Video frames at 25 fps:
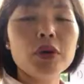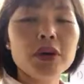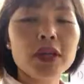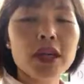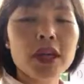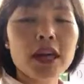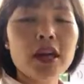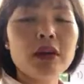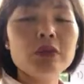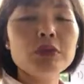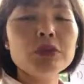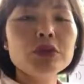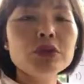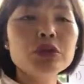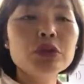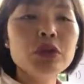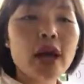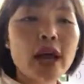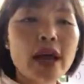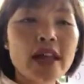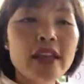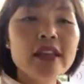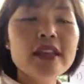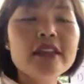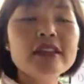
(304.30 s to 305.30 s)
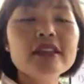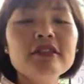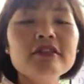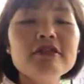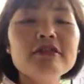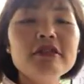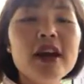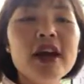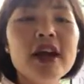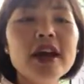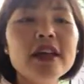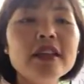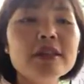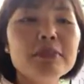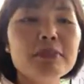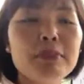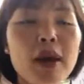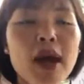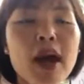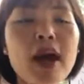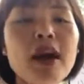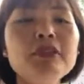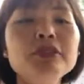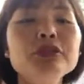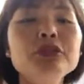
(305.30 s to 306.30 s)
Will they help you to identify the
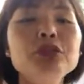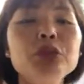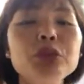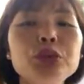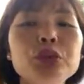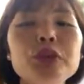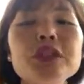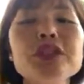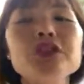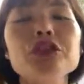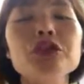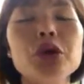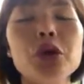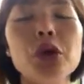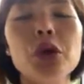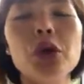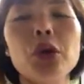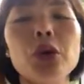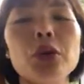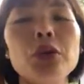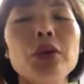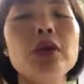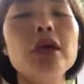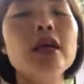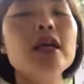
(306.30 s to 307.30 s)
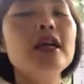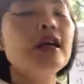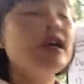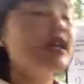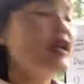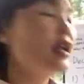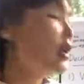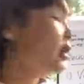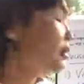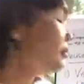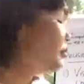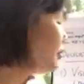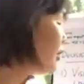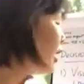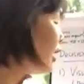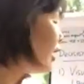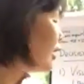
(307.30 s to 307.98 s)
path towards your goal? If